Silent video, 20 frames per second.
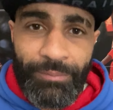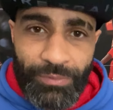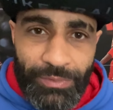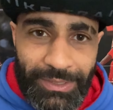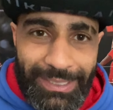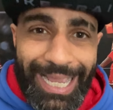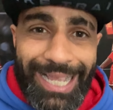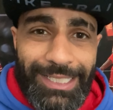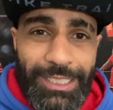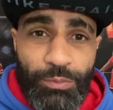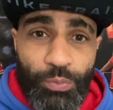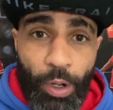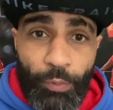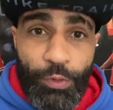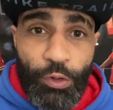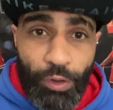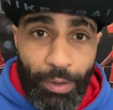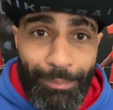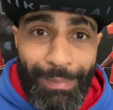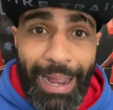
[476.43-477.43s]
This is what
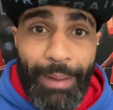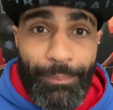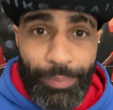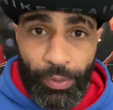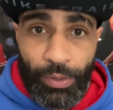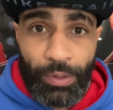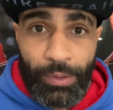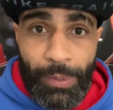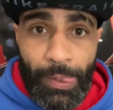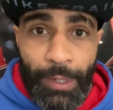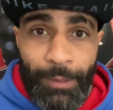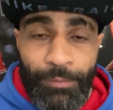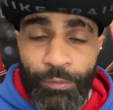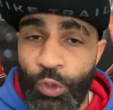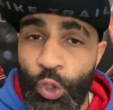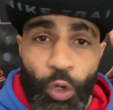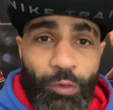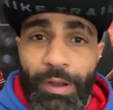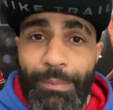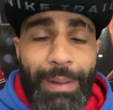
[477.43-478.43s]
we remember.
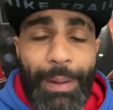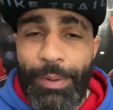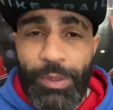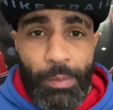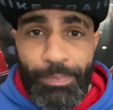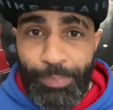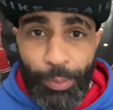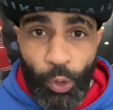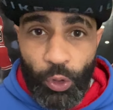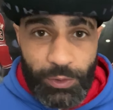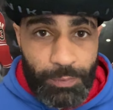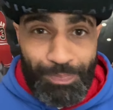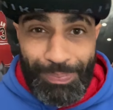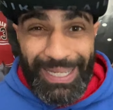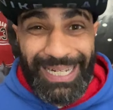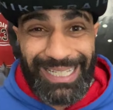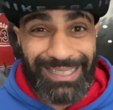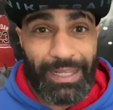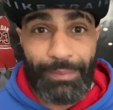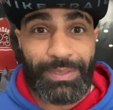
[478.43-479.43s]
You don't remember the Bulls
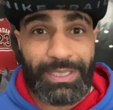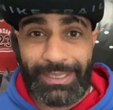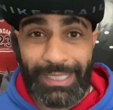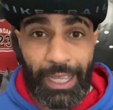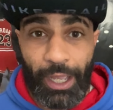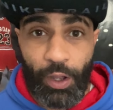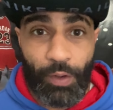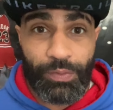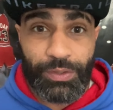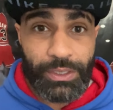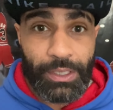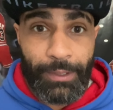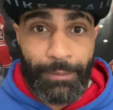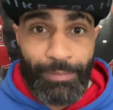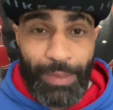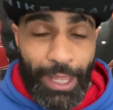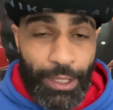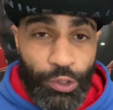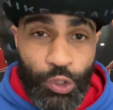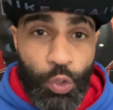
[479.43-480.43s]
beating themselves
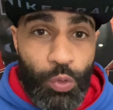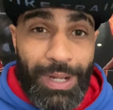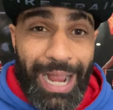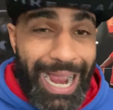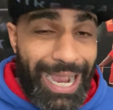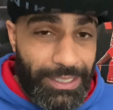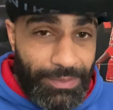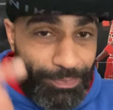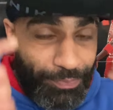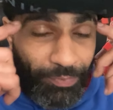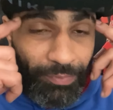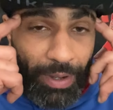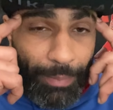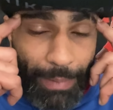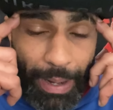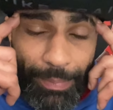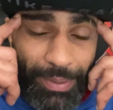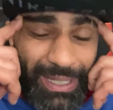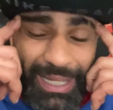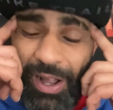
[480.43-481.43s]
and you guys
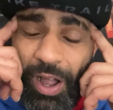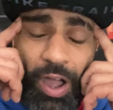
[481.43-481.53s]
remembering like,